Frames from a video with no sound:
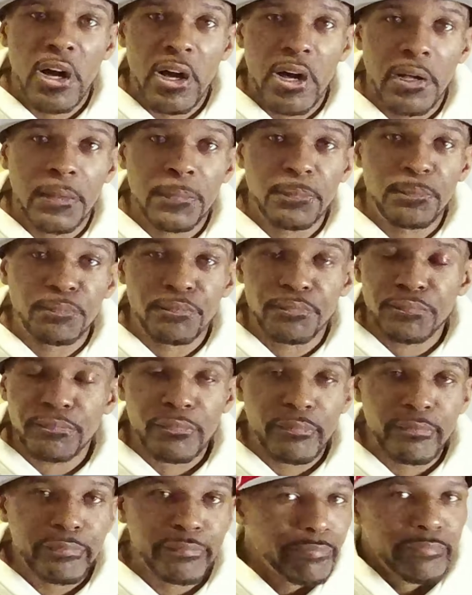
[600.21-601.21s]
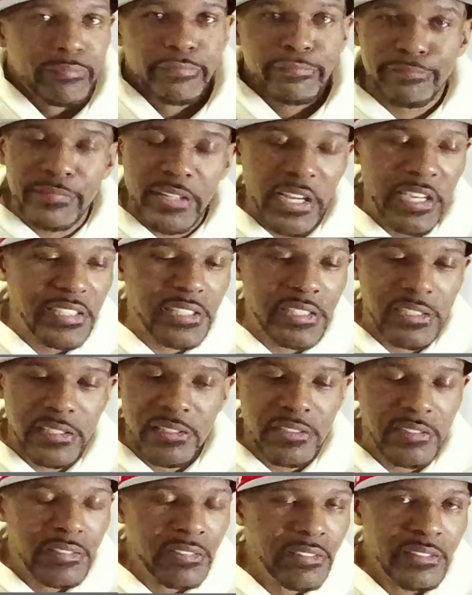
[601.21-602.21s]
um
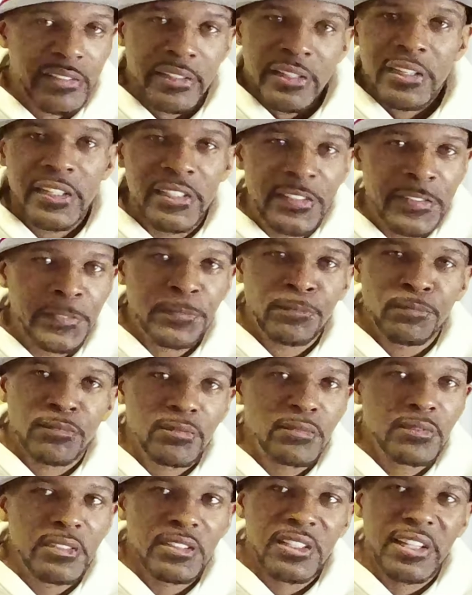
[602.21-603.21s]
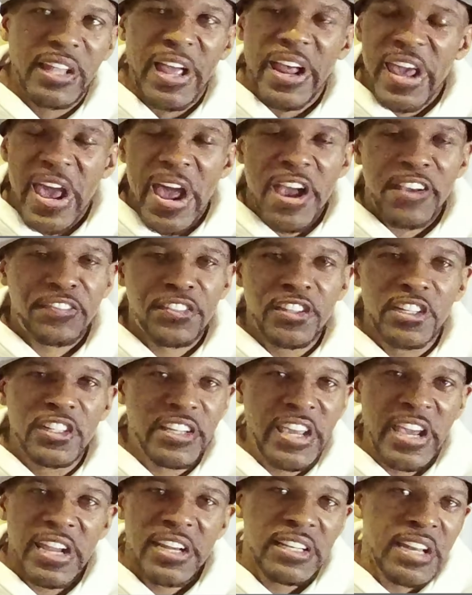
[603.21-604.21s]
it's like after
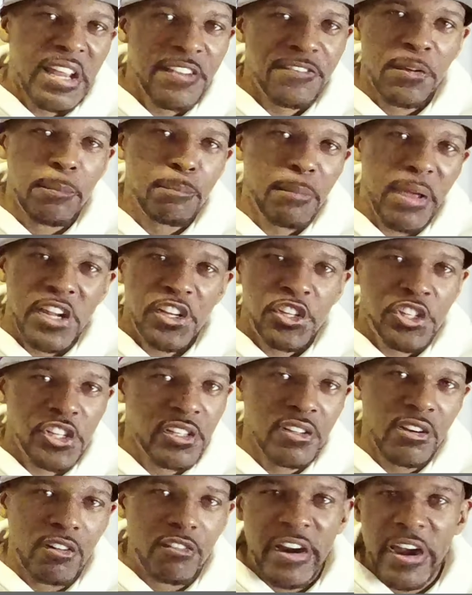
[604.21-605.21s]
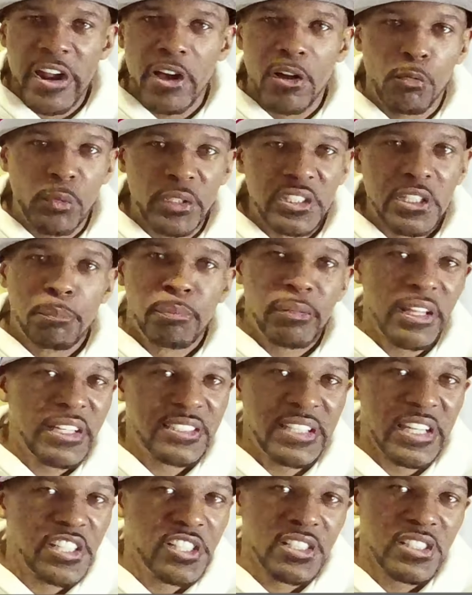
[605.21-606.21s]
getting information around what the
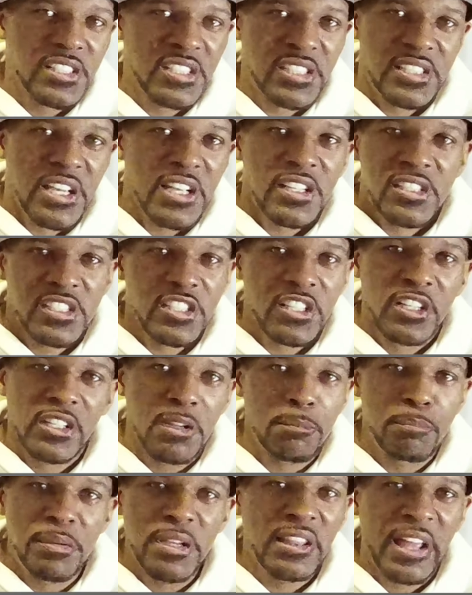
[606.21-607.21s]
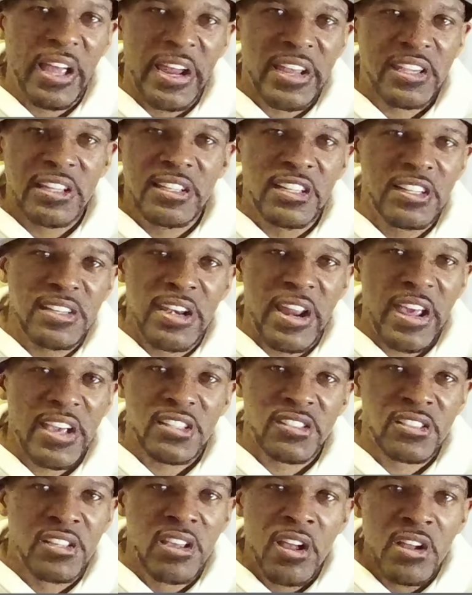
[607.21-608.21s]
PlayStation 6 is gonna be like in the
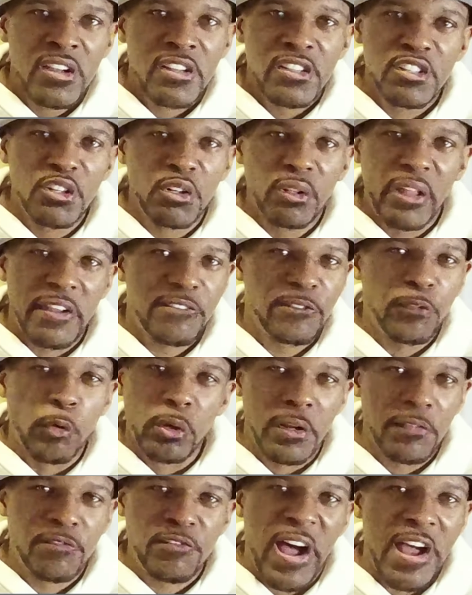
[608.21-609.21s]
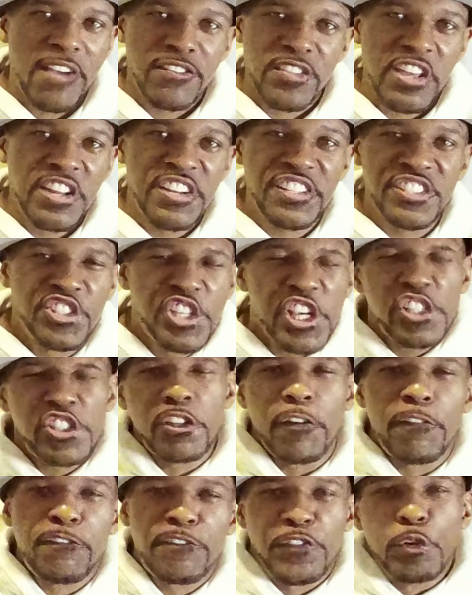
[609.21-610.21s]
next you know, like four to five years, just
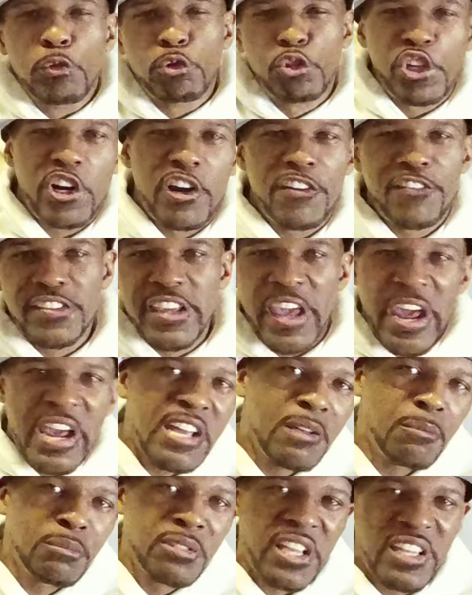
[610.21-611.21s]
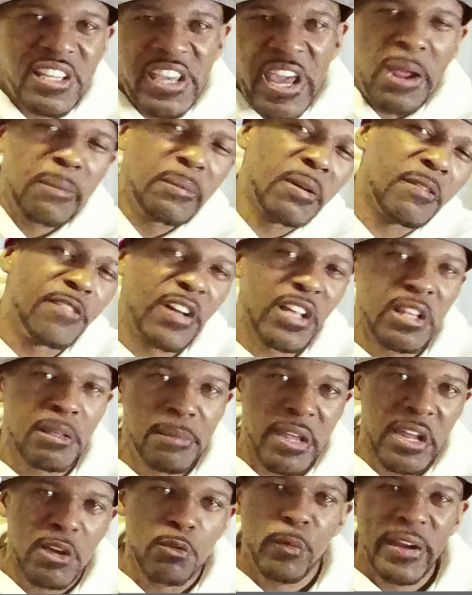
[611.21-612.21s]
the future of games and game
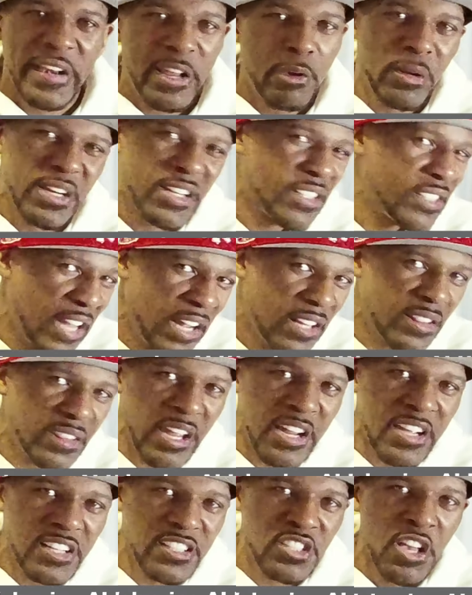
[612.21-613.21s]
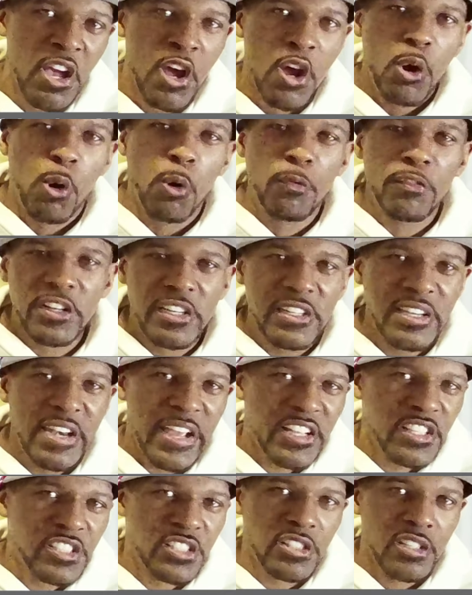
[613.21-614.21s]
development and where they want to take things over the
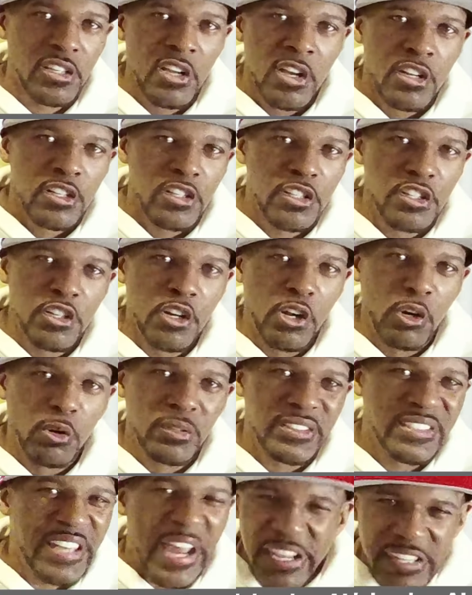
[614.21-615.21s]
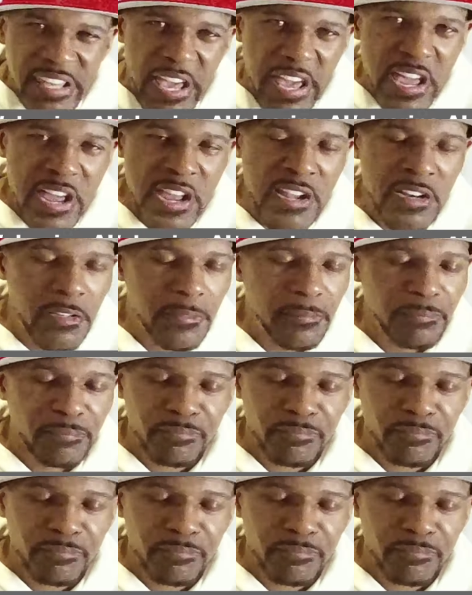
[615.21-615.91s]
next, you know, decade.